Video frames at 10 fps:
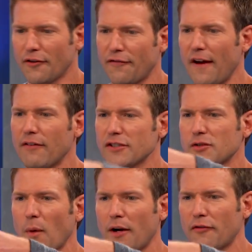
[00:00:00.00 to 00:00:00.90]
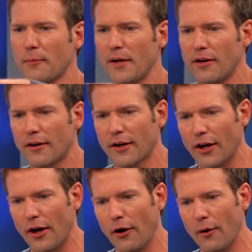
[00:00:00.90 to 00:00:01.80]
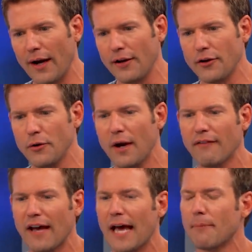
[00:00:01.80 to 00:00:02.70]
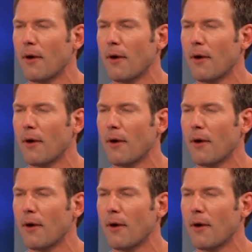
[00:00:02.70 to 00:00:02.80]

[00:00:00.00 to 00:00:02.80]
your favorite sweater from a year ago, and you have had